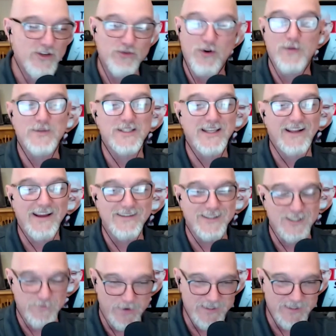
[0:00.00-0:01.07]
Trump still
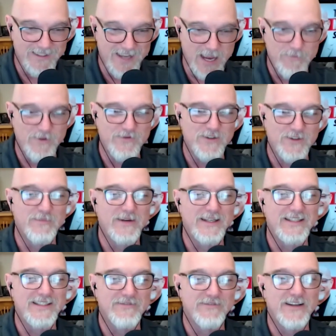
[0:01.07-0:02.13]
hasn't spent a dime of his
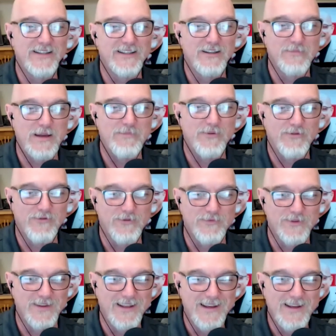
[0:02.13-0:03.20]
money defending the people
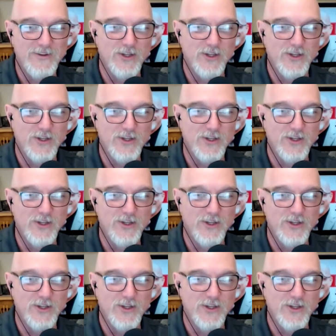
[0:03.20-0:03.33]
from